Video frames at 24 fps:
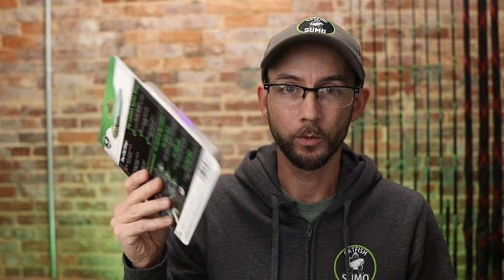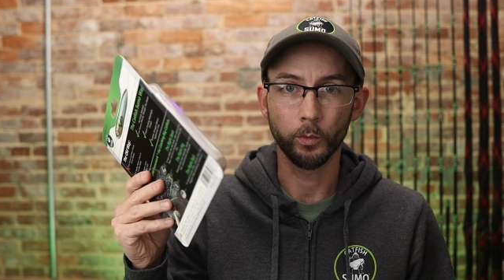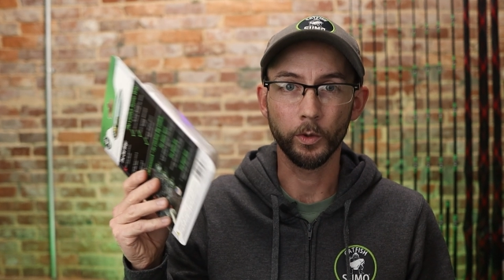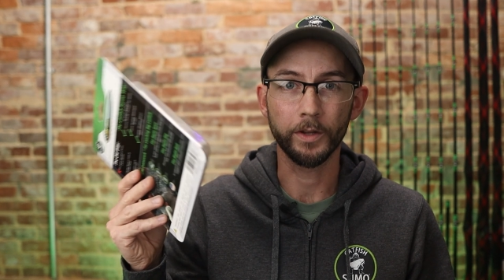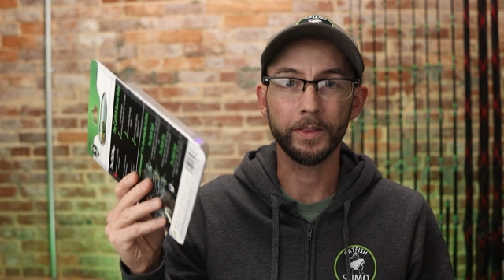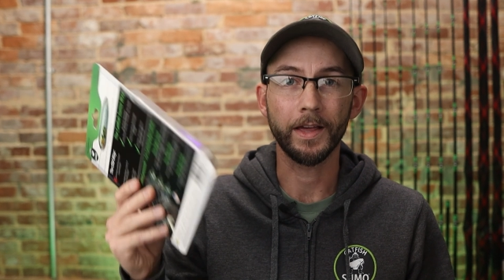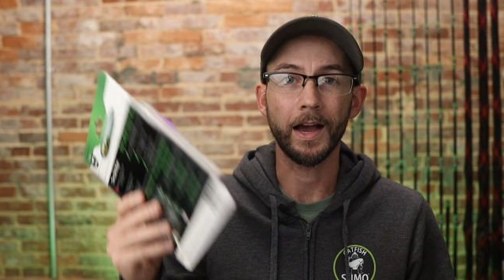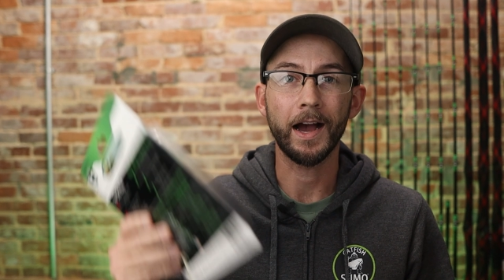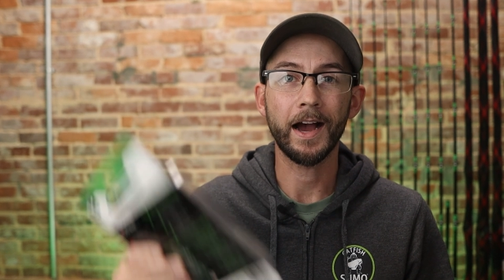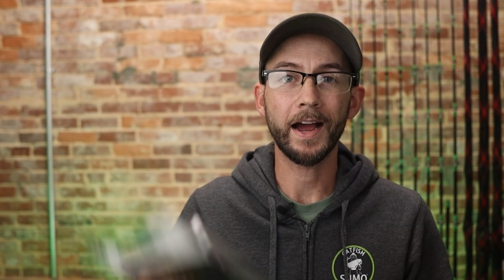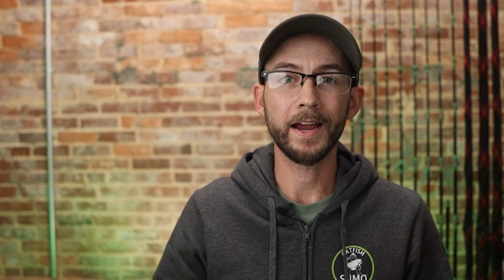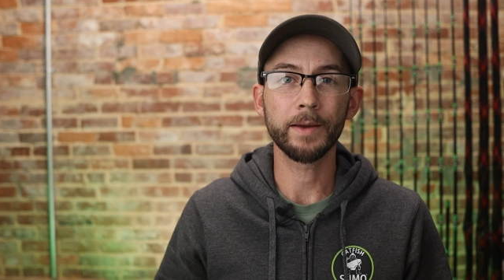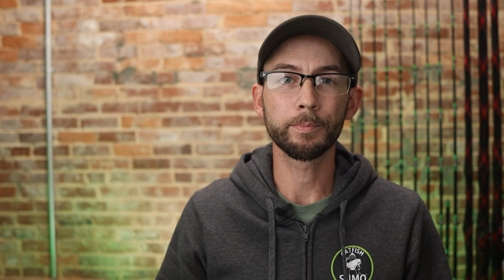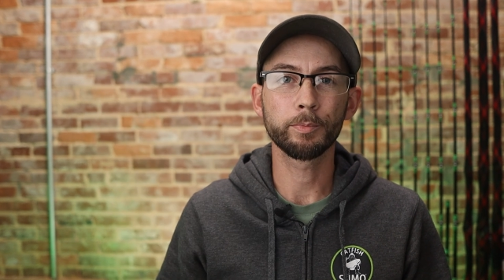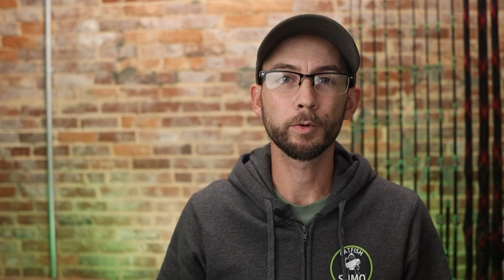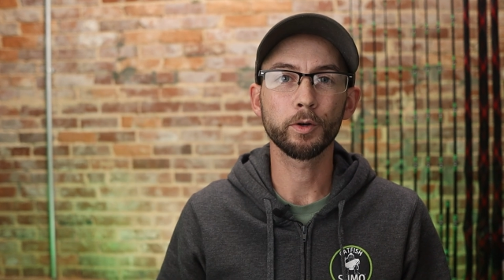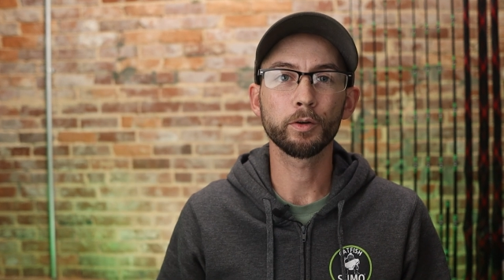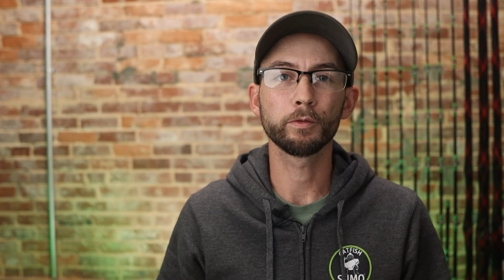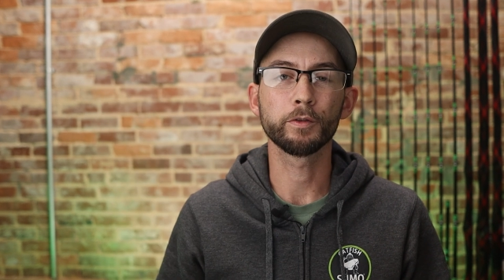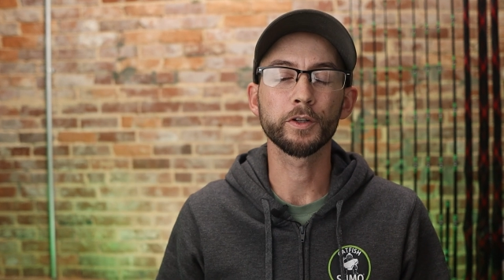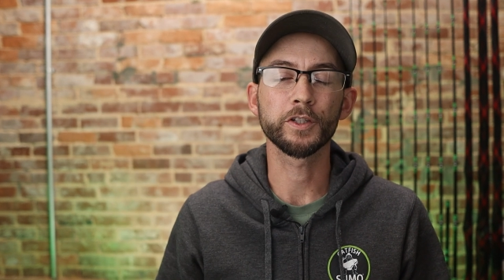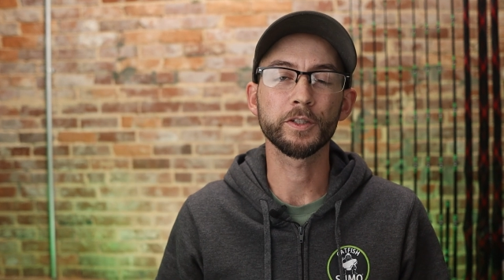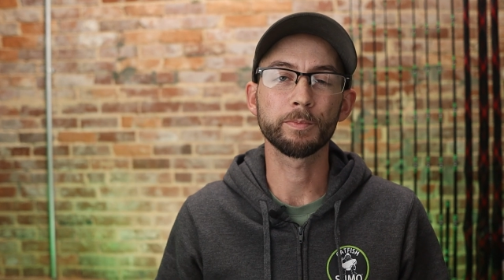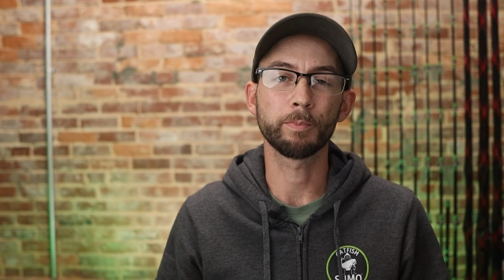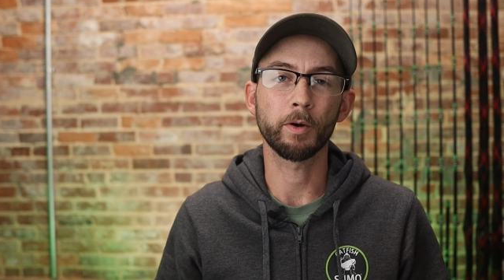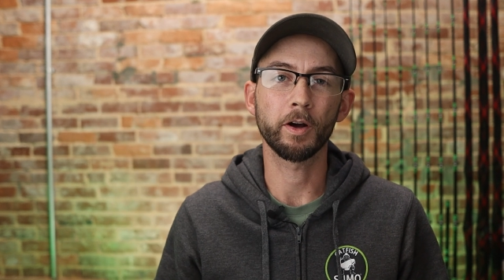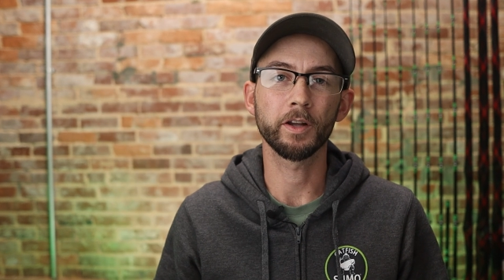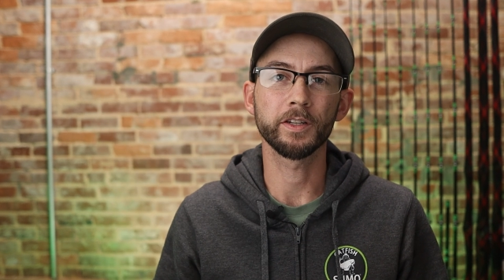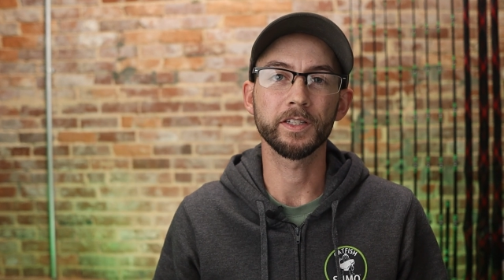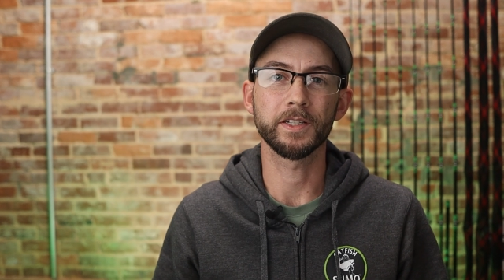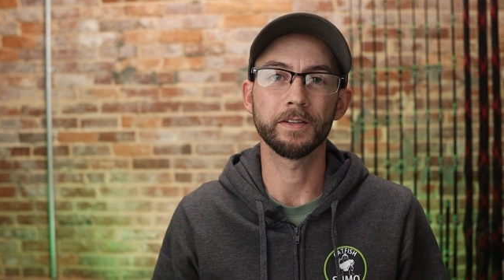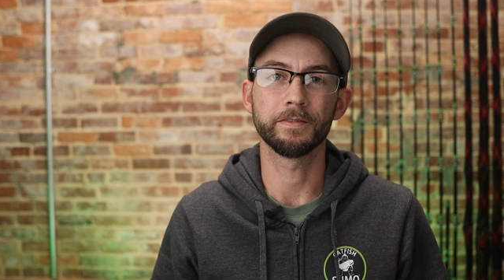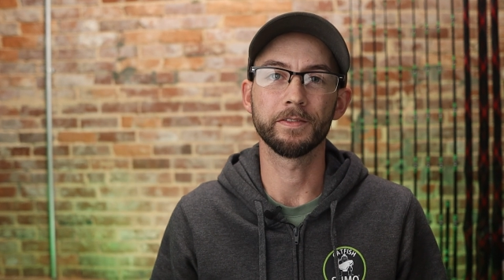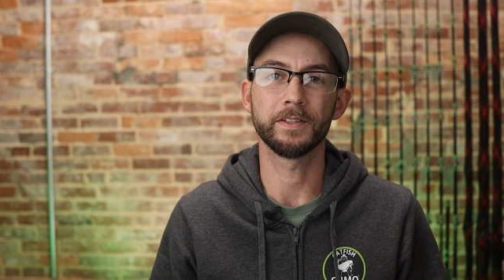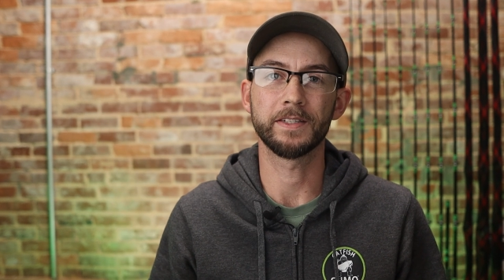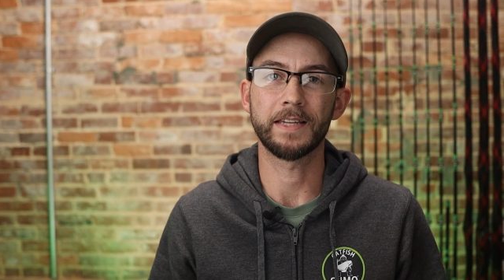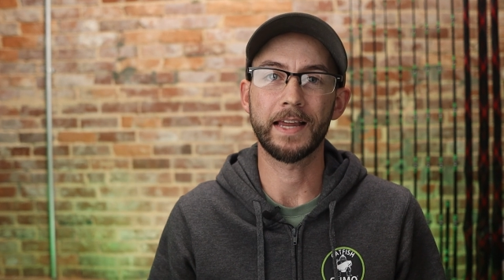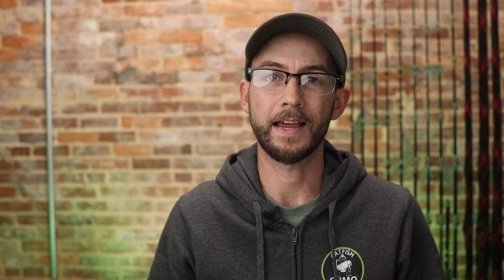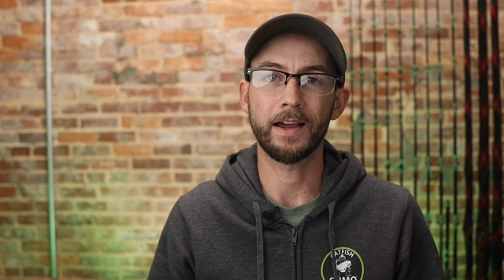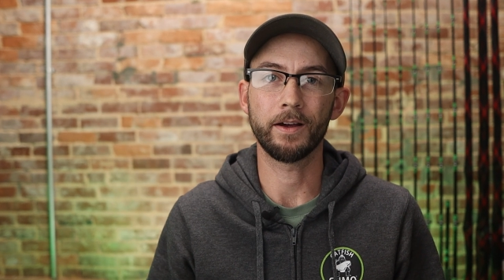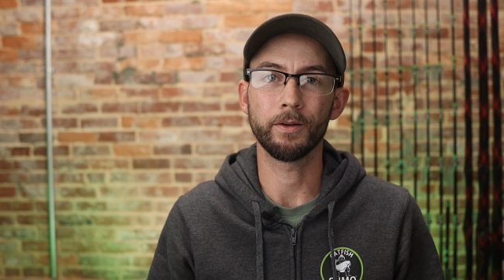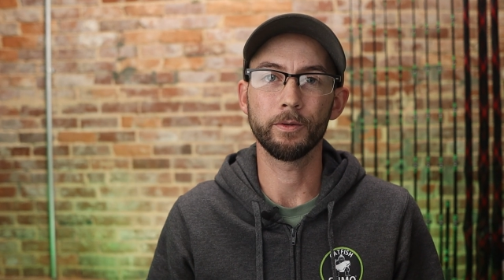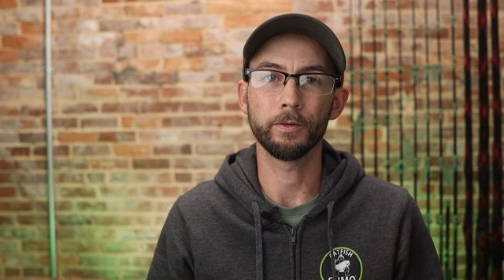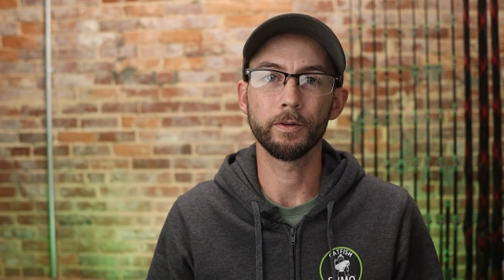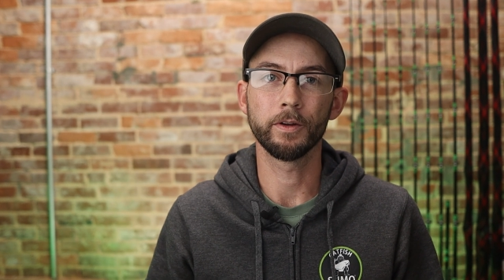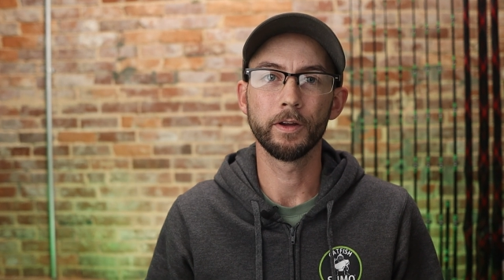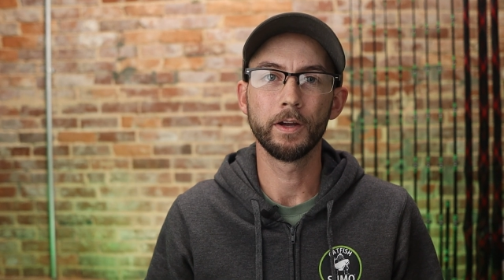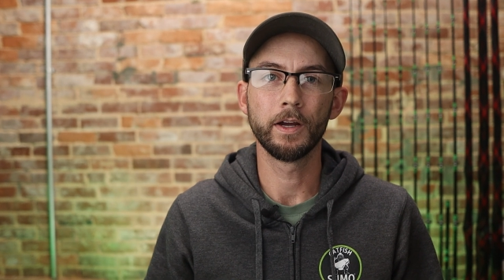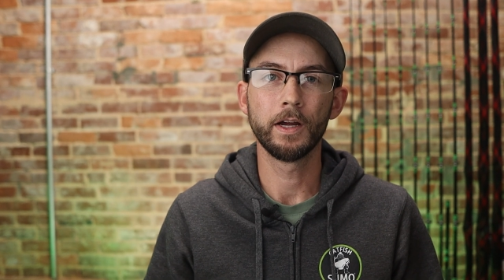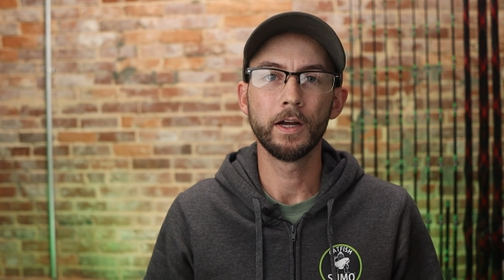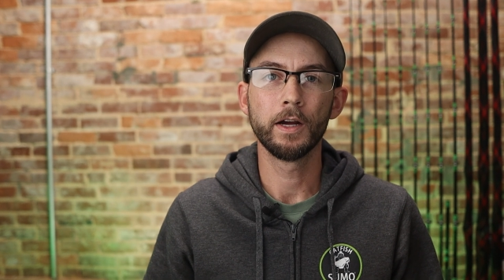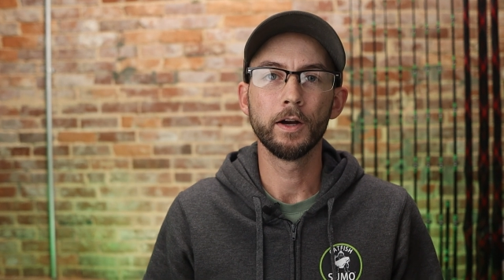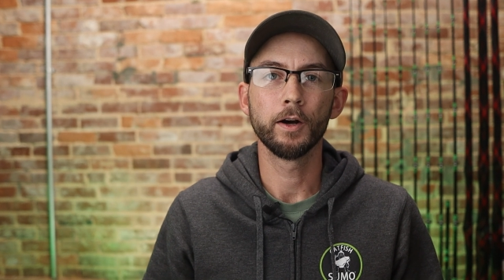with hyper-responsive sound.